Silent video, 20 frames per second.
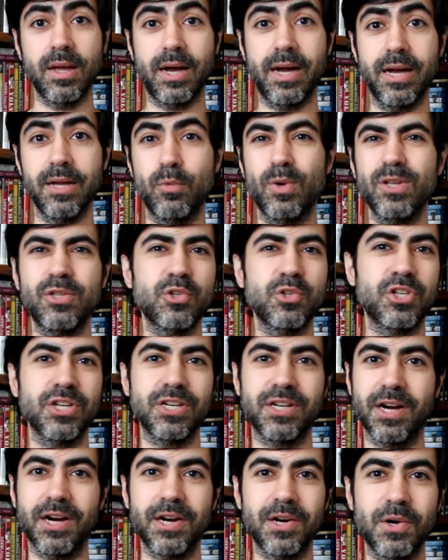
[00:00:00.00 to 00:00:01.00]
I went to
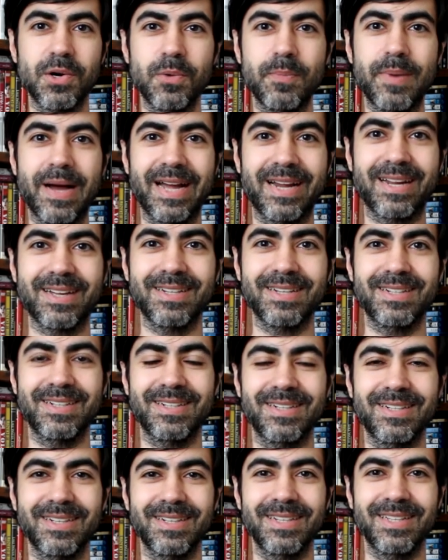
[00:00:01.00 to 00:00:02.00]
Chicago back
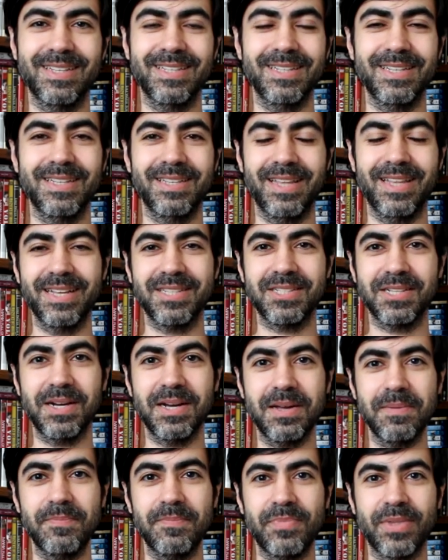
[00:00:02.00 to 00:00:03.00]
in that
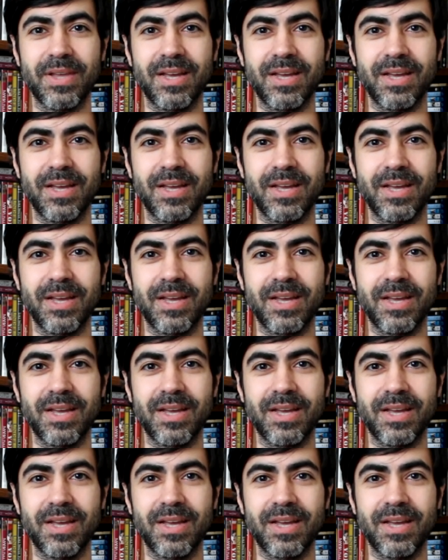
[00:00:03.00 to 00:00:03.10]
time,